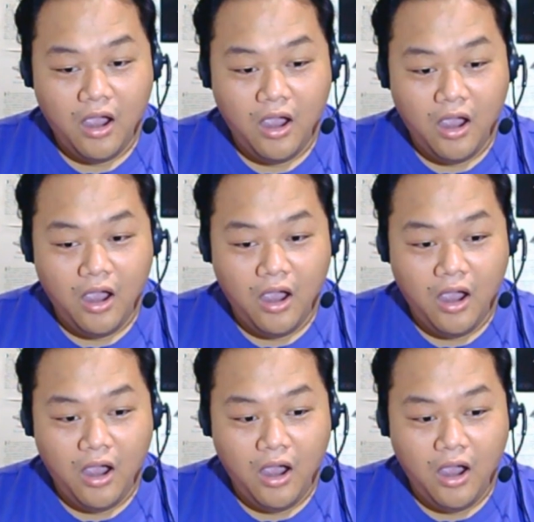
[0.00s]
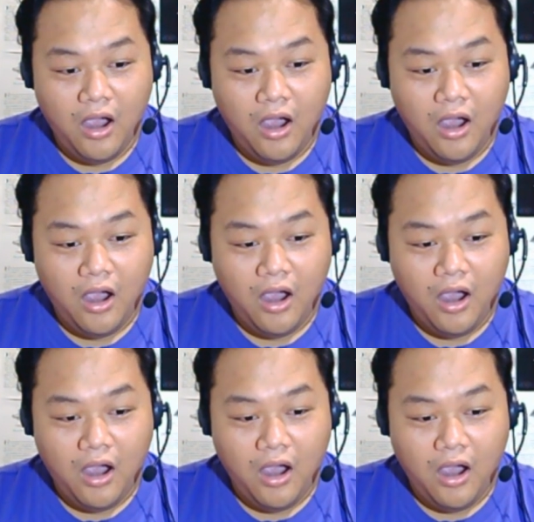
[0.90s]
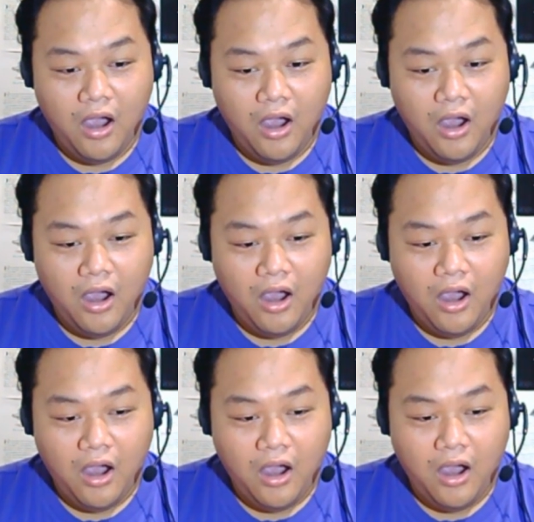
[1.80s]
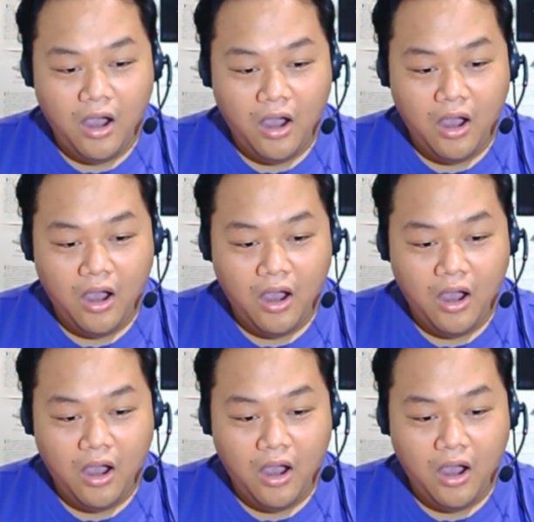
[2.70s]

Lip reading: No one is speaking in this clip.